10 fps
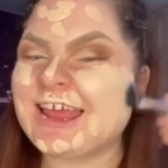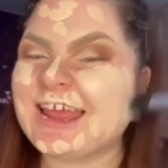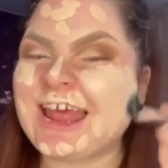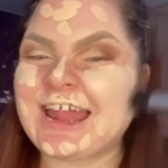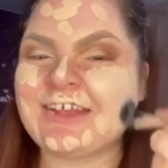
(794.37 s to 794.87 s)

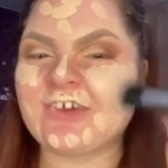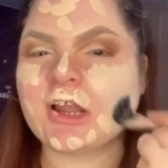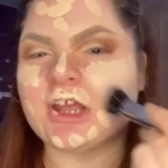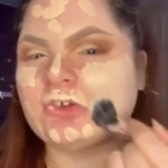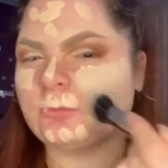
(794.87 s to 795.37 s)
Any
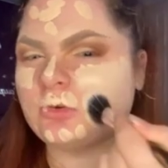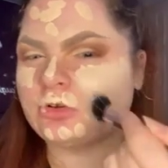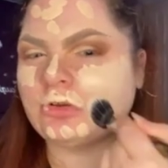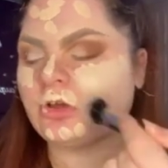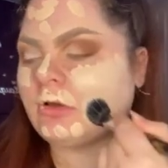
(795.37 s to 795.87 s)
foundation brush will
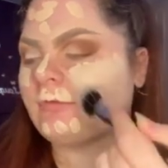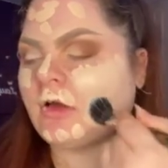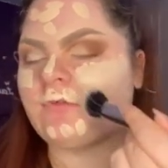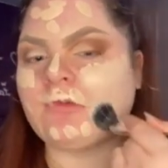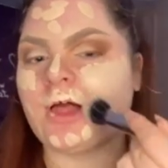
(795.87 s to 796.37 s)
do. I've got a
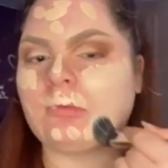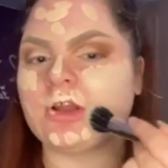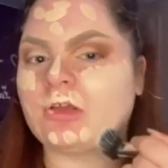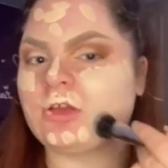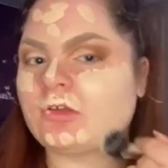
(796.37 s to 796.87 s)
flat one I
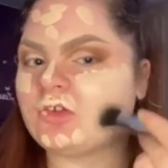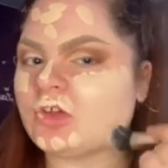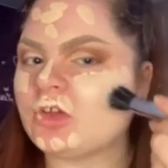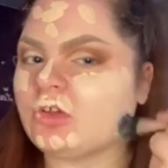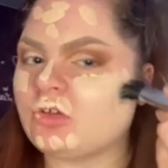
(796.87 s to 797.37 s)
usually
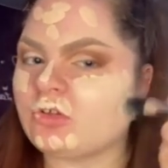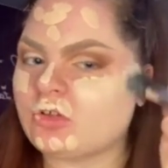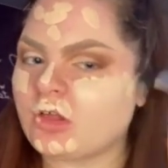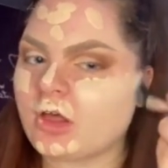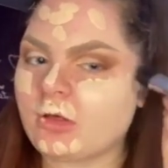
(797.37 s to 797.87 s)
use,
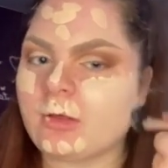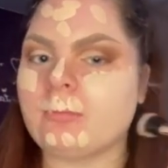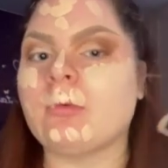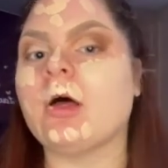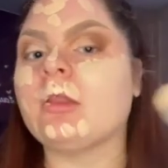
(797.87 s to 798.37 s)
but
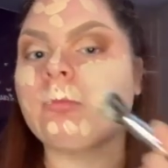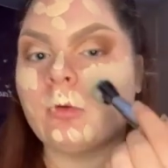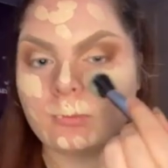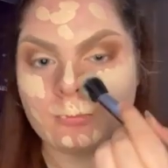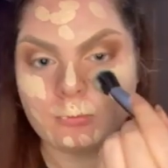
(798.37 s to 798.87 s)
at the moment
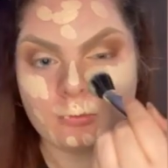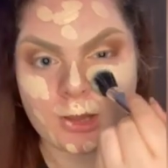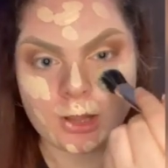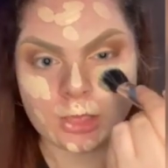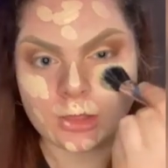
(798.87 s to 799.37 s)
I'm quite
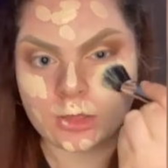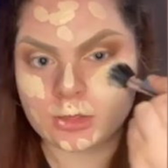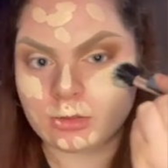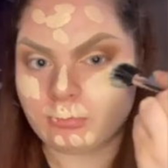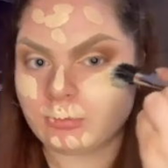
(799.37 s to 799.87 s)
into these
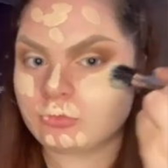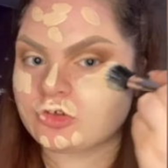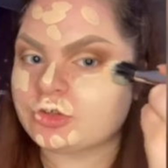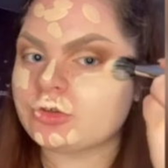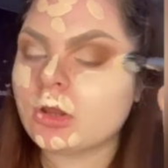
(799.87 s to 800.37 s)
stippling
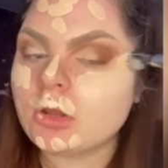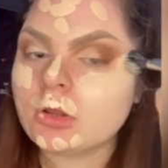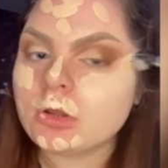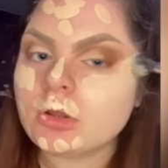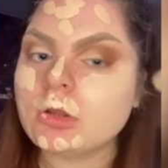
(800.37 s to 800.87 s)
brushes.
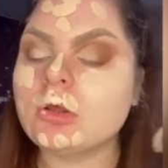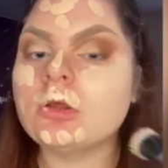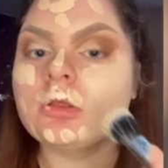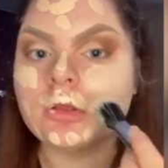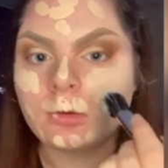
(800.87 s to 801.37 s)

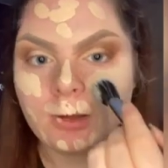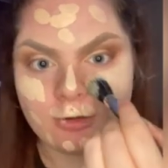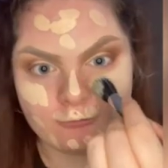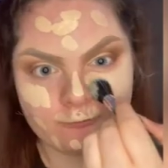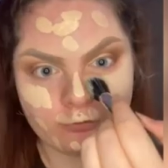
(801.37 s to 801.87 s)
They're quite
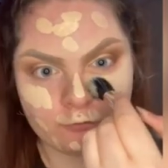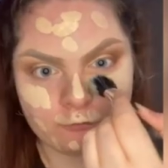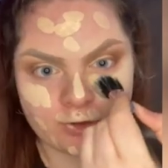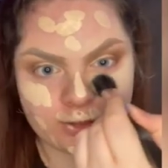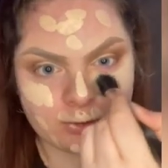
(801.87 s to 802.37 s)
fluffy
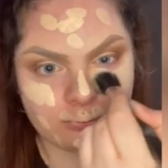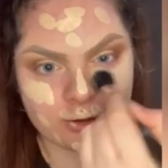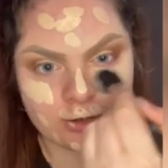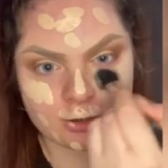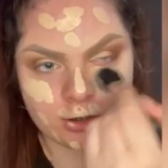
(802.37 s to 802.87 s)
and they
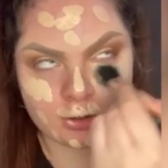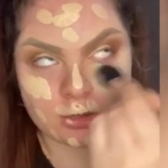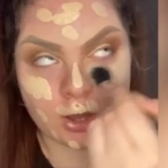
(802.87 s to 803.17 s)
blend easy.